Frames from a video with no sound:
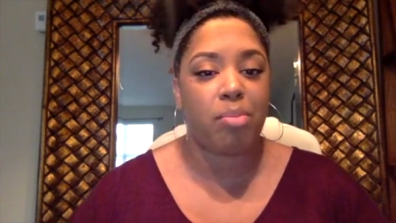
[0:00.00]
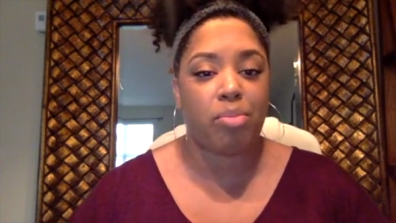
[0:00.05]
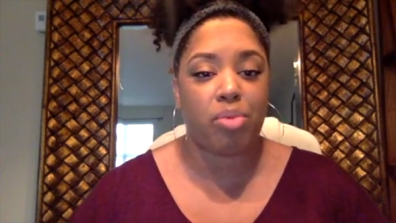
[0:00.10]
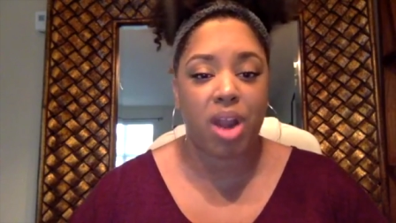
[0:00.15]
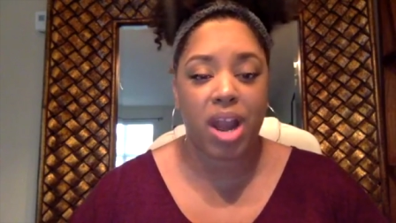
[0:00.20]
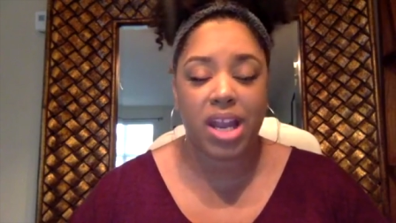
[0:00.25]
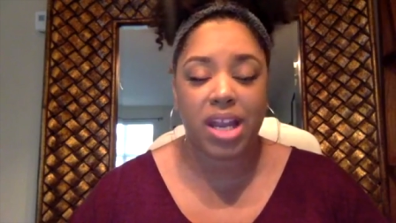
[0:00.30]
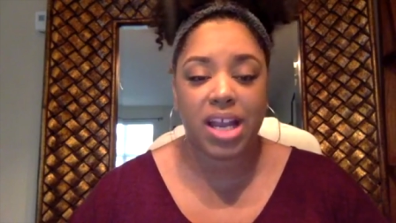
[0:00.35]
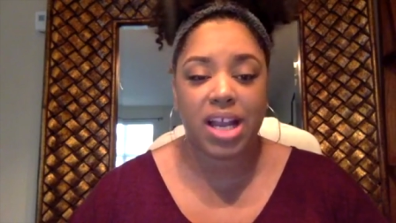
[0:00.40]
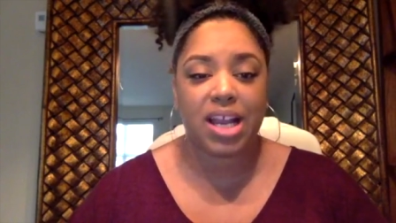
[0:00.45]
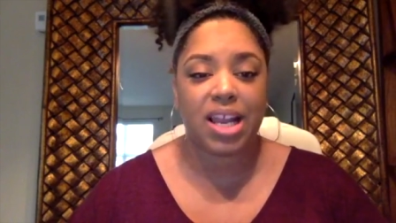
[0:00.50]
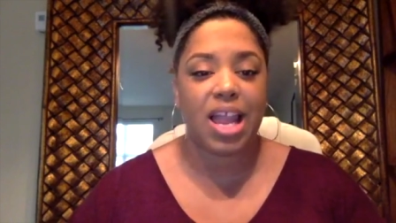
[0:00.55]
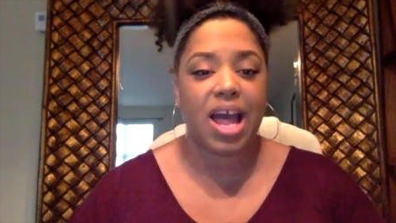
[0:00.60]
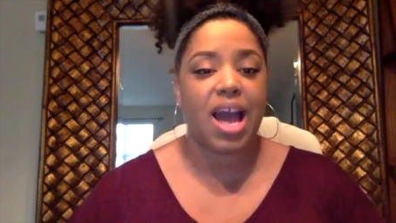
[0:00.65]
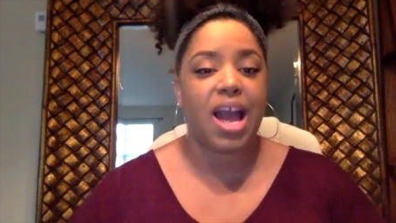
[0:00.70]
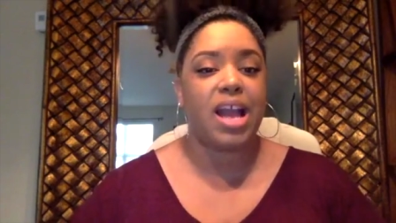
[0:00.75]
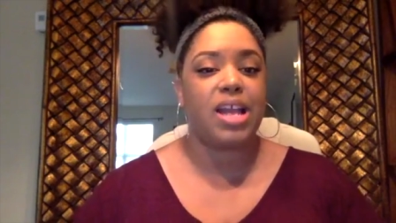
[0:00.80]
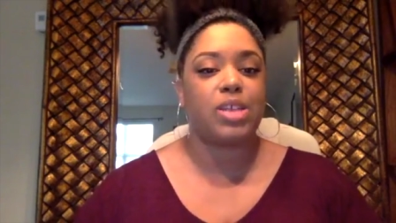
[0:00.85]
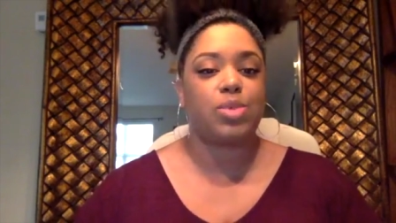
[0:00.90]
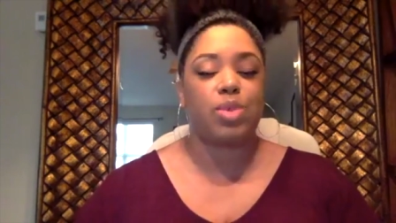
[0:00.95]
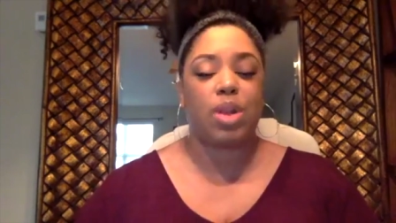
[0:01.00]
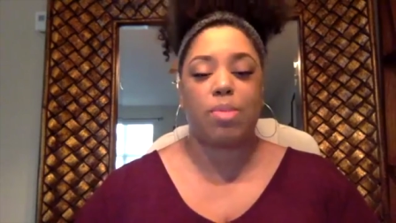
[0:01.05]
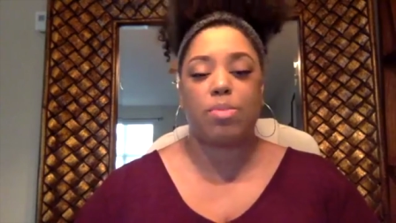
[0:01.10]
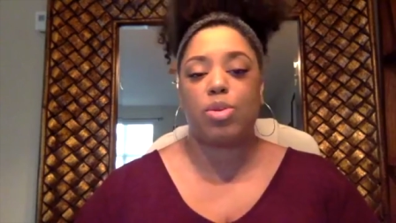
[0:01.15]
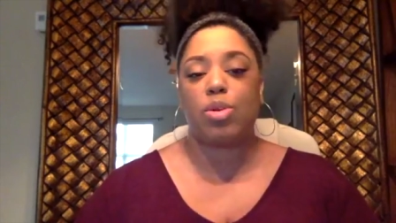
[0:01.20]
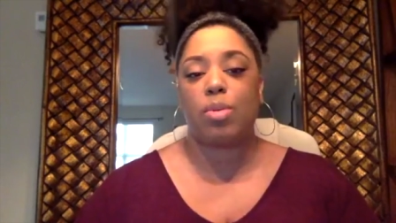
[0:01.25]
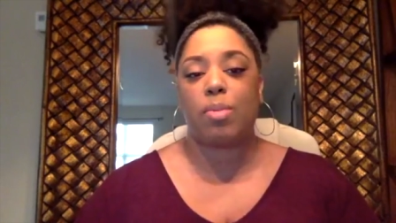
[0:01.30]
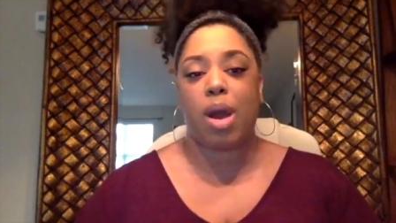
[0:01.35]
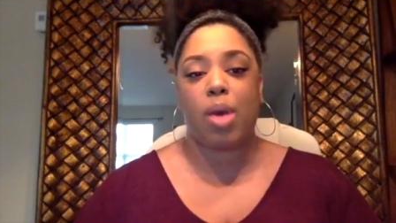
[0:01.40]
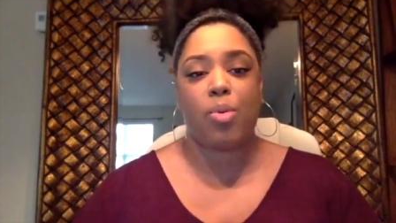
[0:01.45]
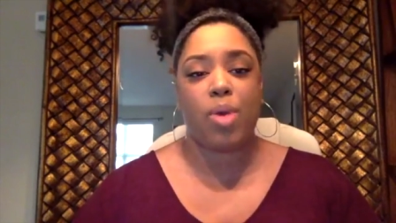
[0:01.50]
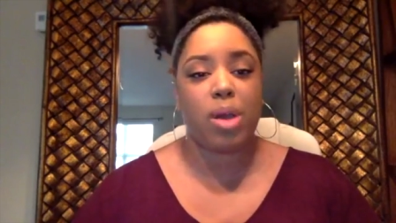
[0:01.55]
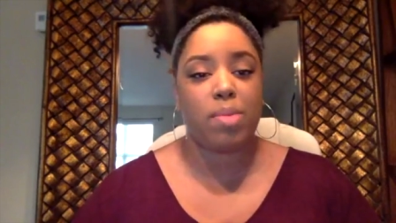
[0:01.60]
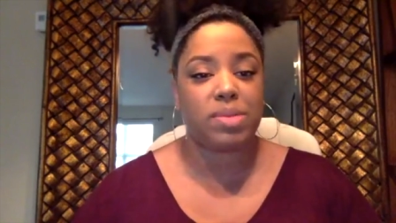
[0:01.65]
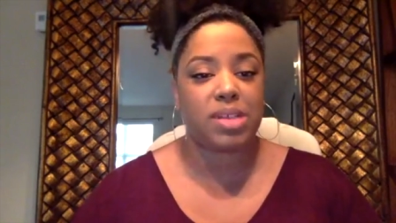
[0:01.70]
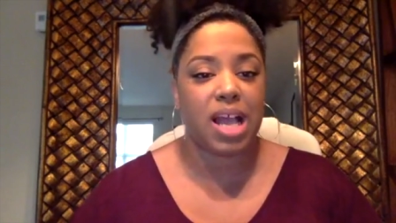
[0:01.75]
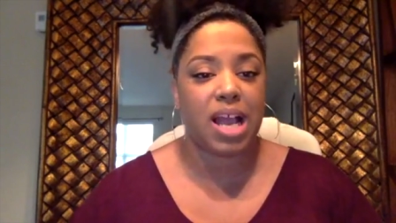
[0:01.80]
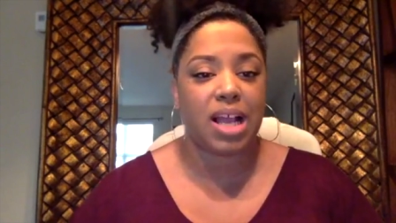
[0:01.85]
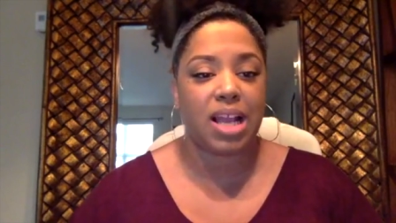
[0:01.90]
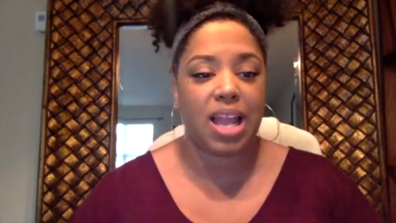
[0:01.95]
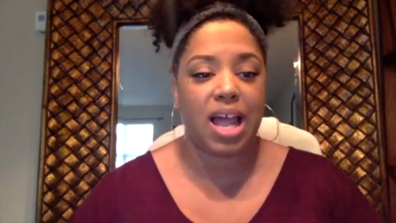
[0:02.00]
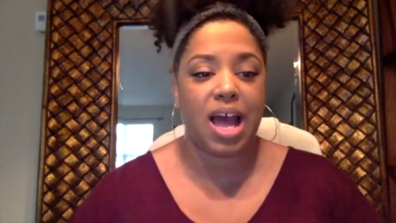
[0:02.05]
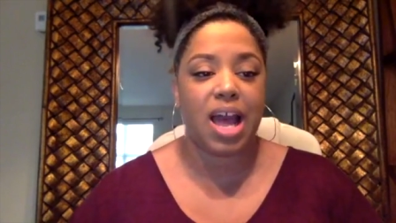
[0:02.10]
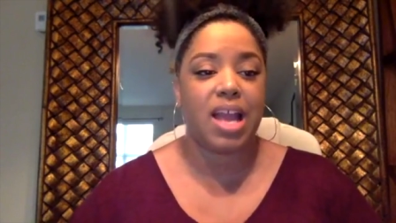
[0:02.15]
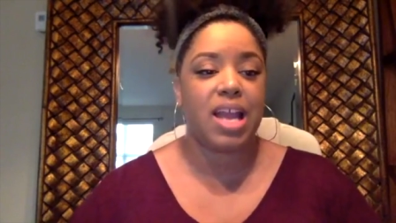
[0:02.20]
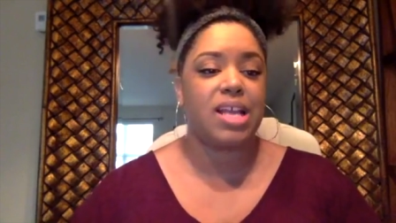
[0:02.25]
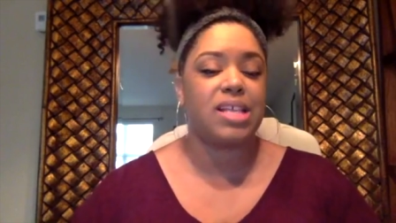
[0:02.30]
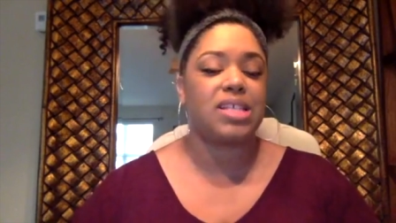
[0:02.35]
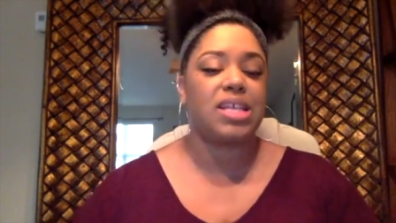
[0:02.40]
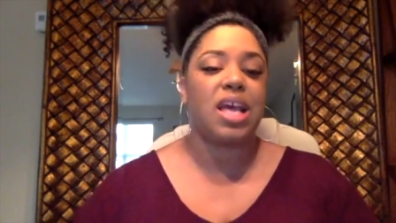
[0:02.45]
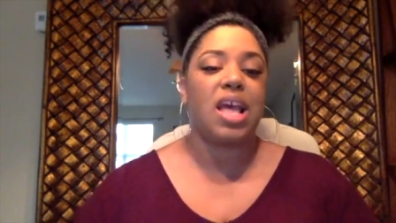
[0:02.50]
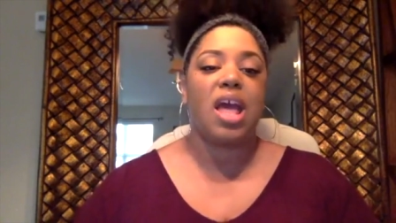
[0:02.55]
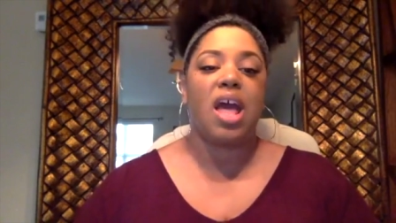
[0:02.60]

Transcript: branding clients, when I'm doing my website clients,